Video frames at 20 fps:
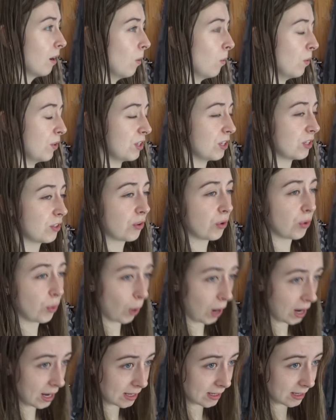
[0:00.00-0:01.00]
Which is
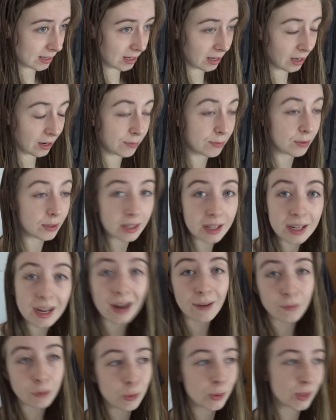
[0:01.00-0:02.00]
crazy, and I feel like I
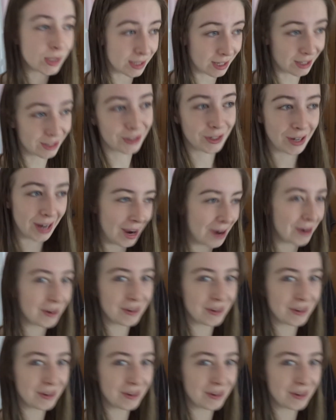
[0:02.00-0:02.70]
have to exaggerate how